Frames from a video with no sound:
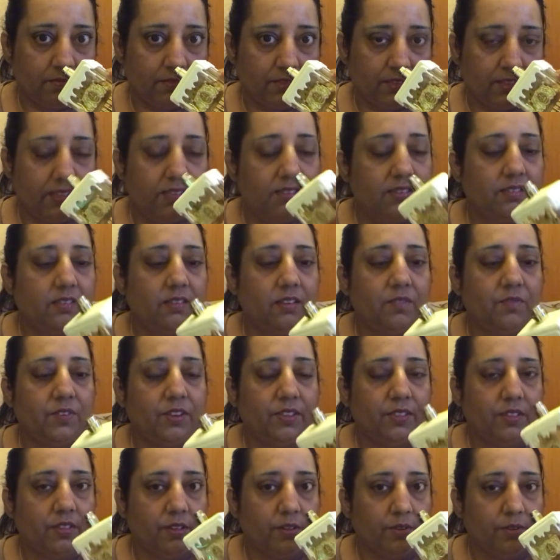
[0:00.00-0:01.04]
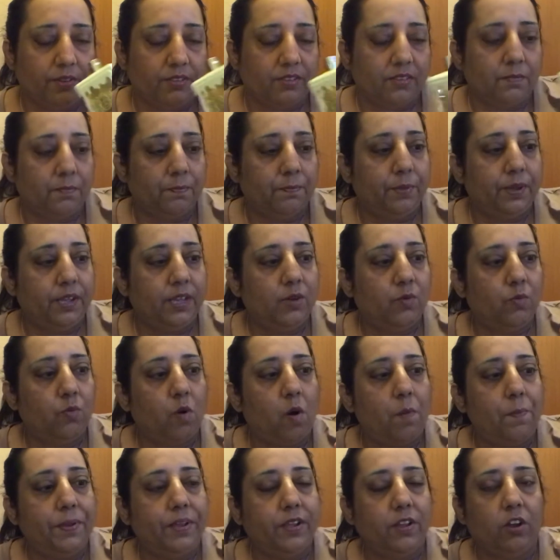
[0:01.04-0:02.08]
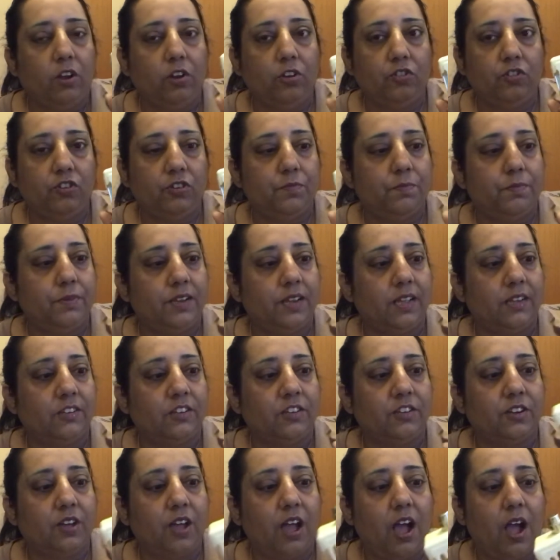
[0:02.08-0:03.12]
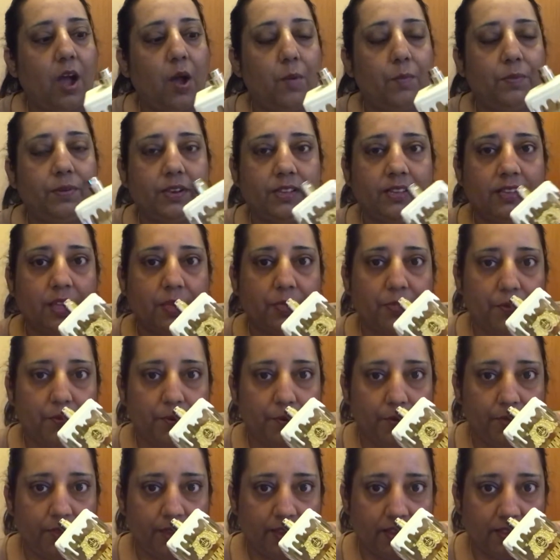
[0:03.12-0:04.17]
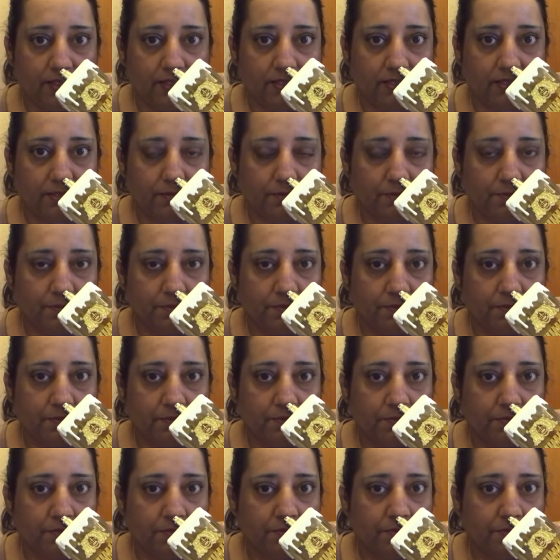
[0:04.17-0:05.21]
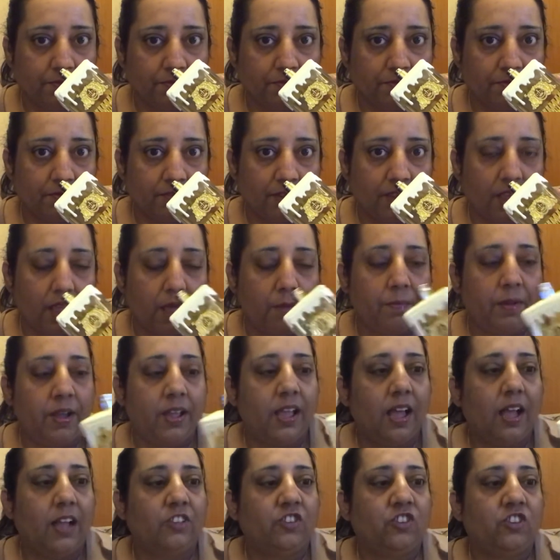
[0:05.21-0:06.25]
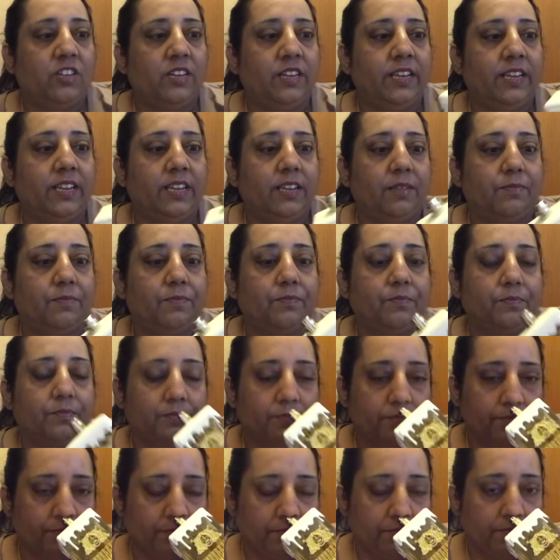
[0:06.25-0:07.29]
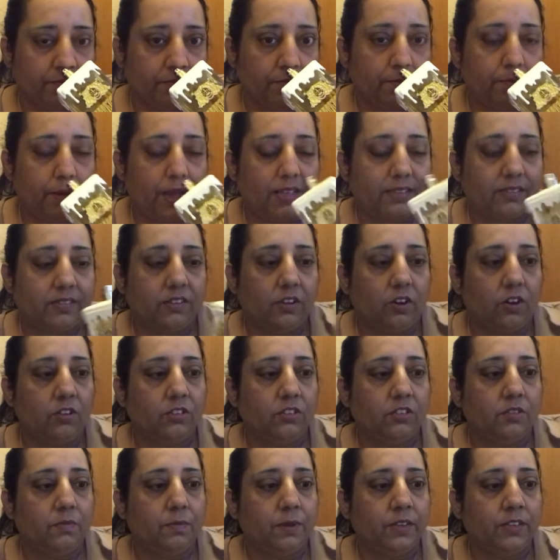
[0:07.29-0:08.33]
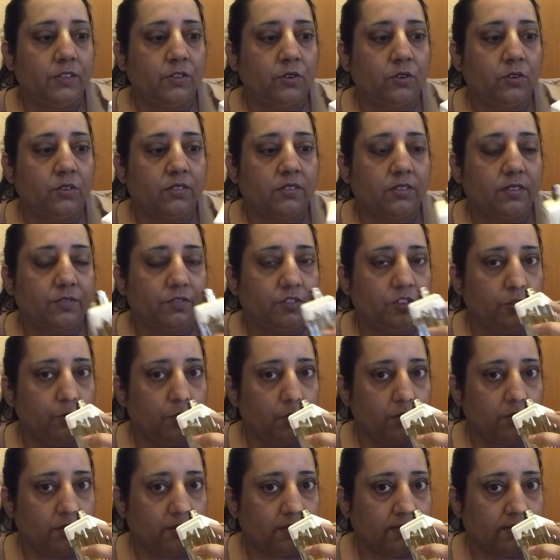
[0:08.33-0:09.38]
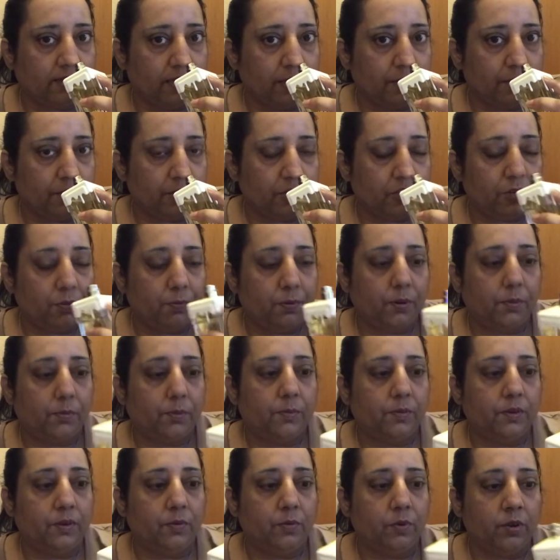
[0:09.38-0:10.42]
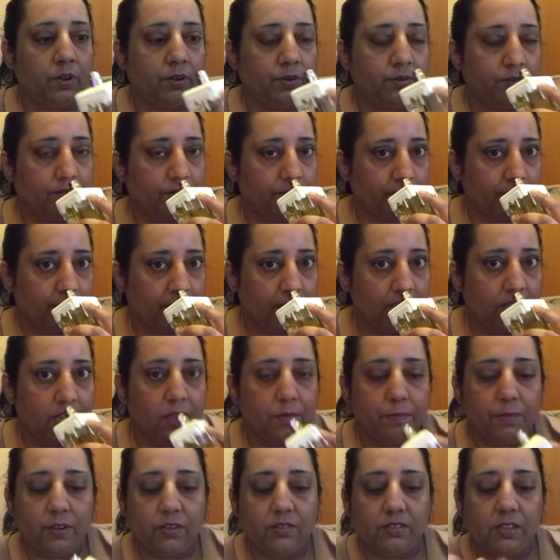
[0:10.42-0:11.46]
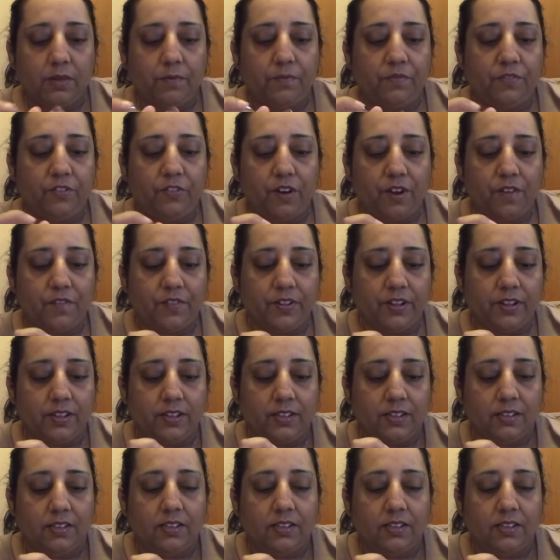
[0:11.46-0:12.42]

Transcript: This is lovely though. It's a big whopping 100 ml. I don't know how I'm going to get through this. I might actually pass it on to my daughter if she wants it, but she probably won't, because I'm forever